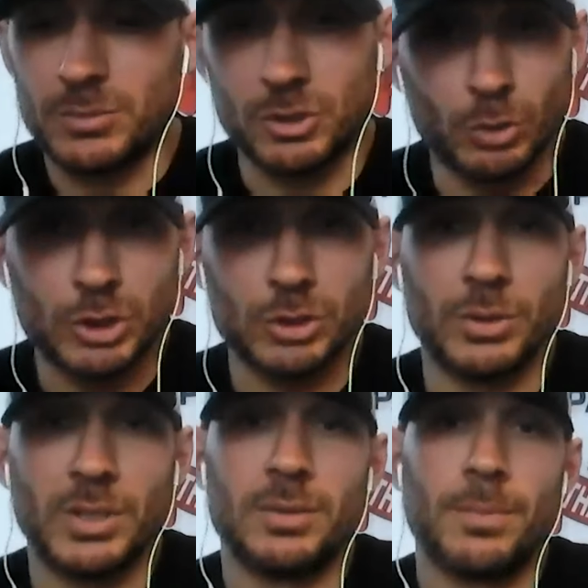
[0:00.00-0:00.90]

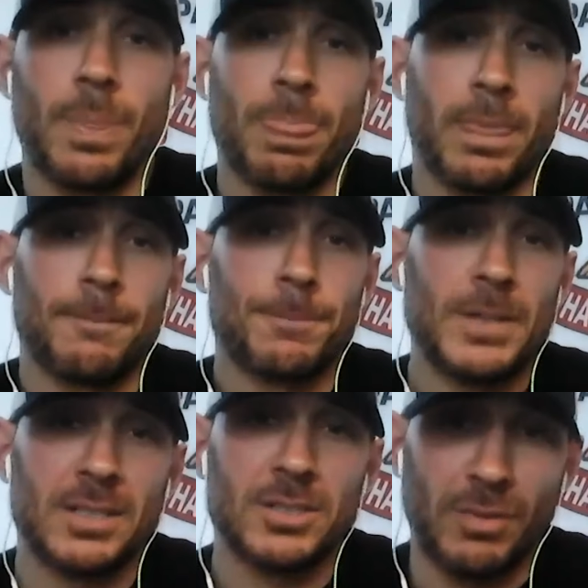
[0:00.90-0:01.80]
snowshoeing,
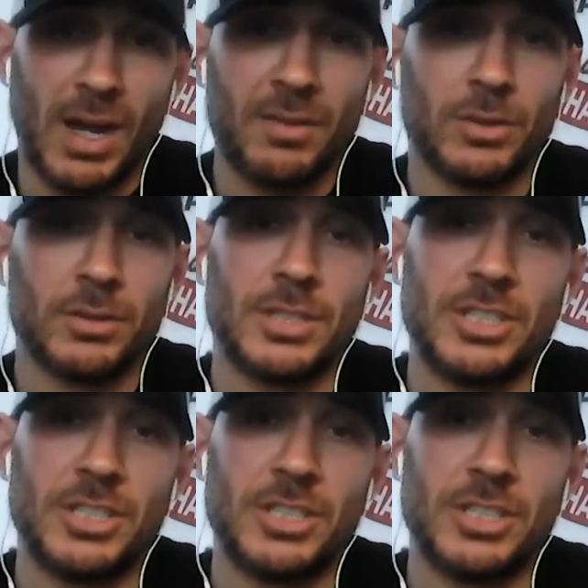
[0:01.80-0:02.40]
survival.